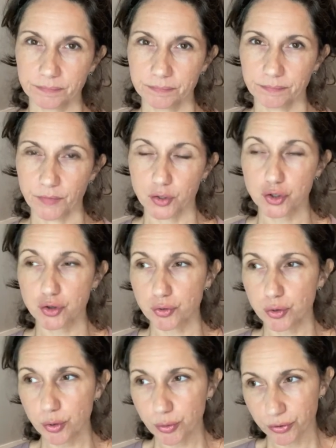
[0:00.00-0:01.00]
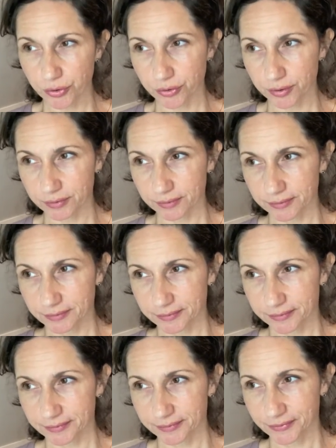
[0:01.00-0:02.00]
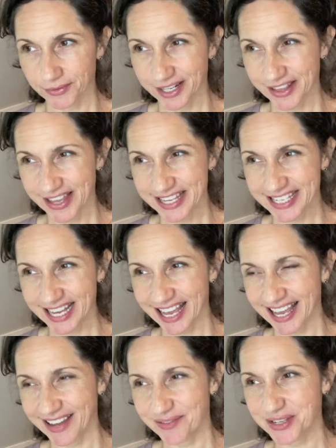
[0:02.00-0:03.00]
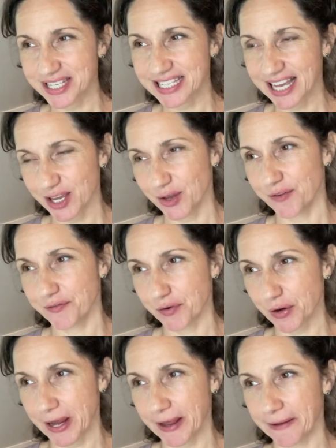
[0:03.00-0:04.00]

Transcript: The truth, what do they say, will set you free.